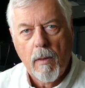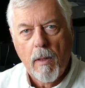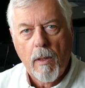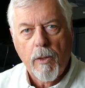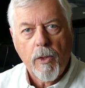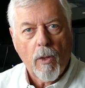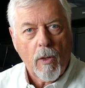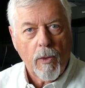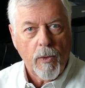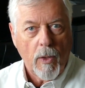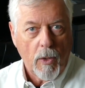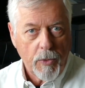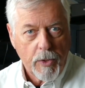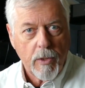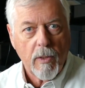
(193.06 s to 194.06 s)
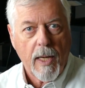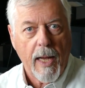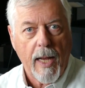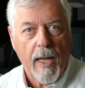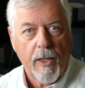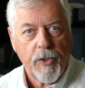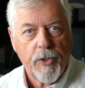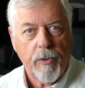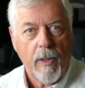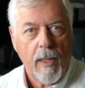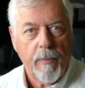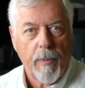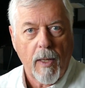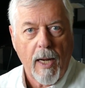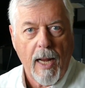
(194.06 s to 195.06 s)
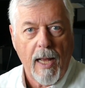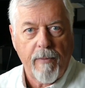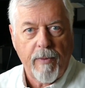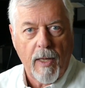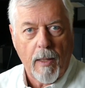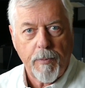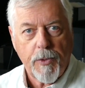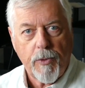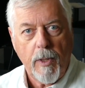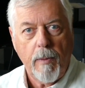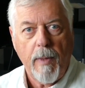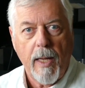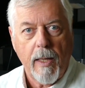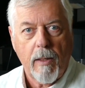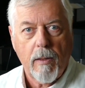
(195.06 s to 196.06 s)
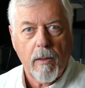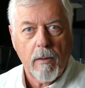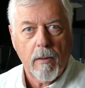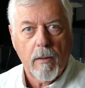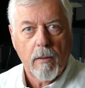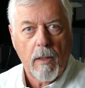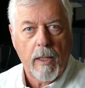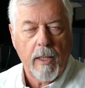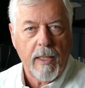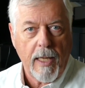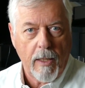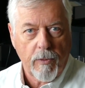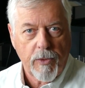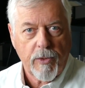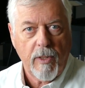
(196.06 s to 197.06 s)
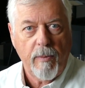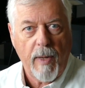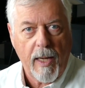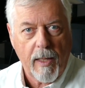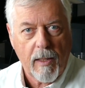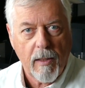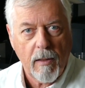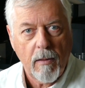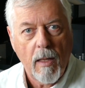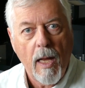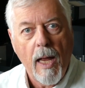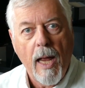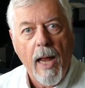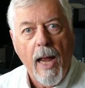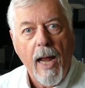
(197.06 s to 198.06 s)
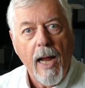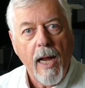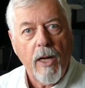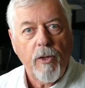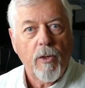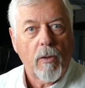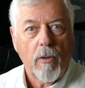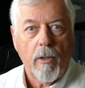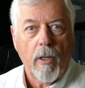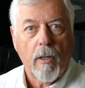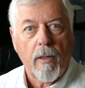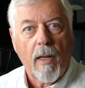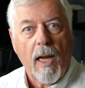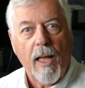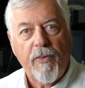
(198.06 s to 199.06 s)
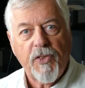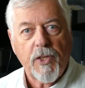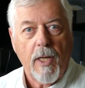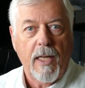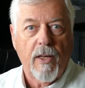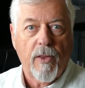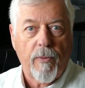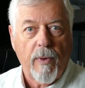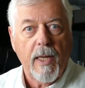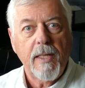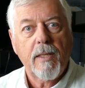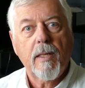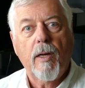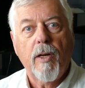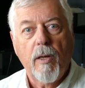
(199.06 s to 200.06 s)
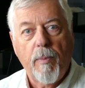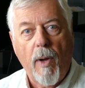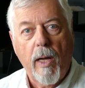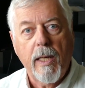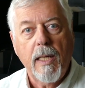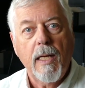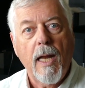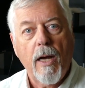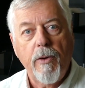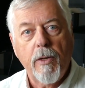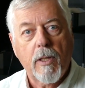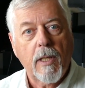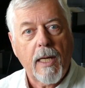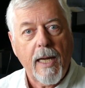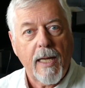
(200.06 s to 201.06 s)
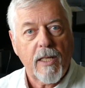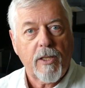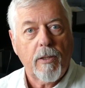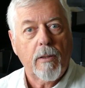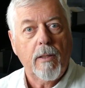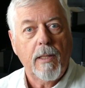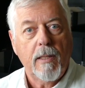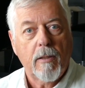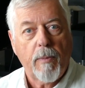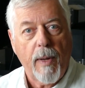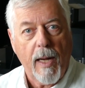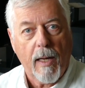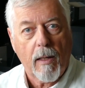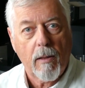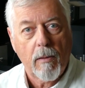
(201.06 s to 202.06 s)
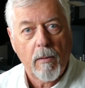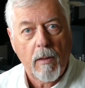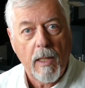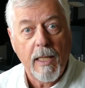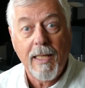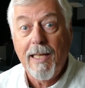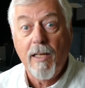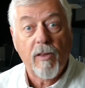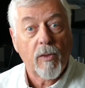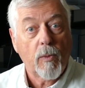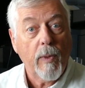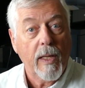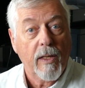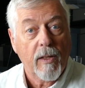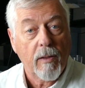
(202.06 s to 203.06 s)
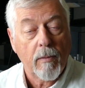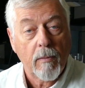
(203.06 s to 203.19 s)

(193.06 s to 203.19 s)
You learn those 2 casts, you're able to have an upstream anchor and a downstream anchor, and you learn it on the left side and the right side of your body. Now you can cast it on either bank, in either wind.